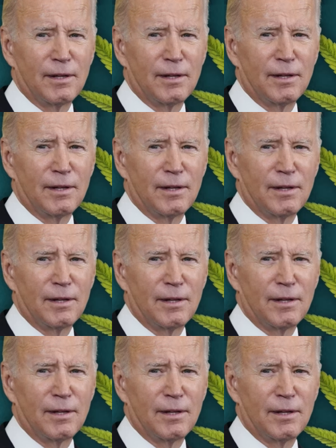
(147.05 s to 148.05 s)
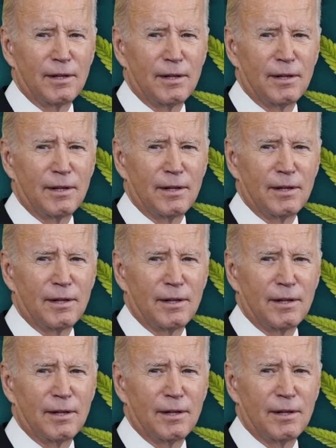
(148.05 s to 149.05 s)

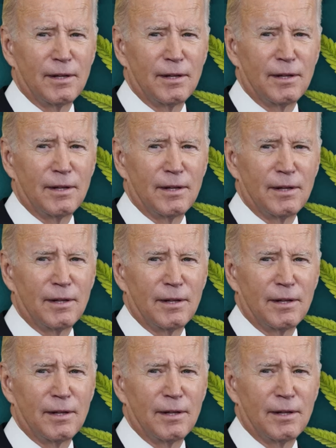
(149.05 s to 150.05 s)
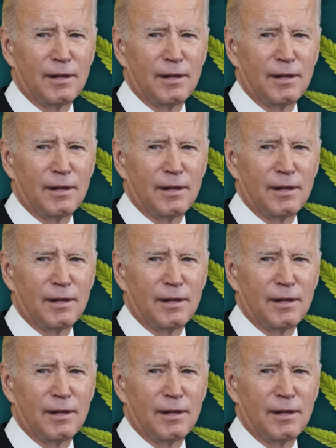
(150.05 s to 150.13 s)
(silent)